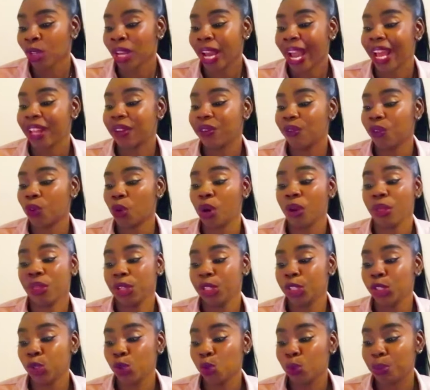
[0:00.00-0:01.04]
And for the
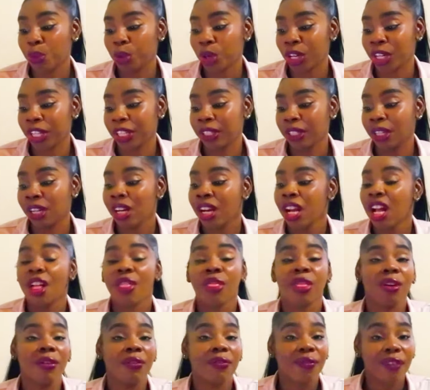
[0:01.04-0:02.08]
newborn,
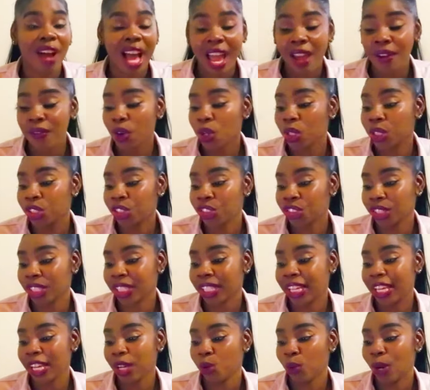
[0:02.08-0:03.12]
the 500
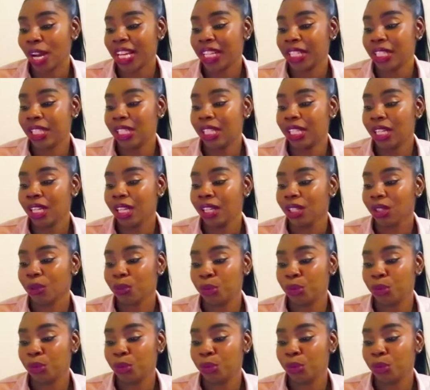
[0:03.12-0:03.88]
KYD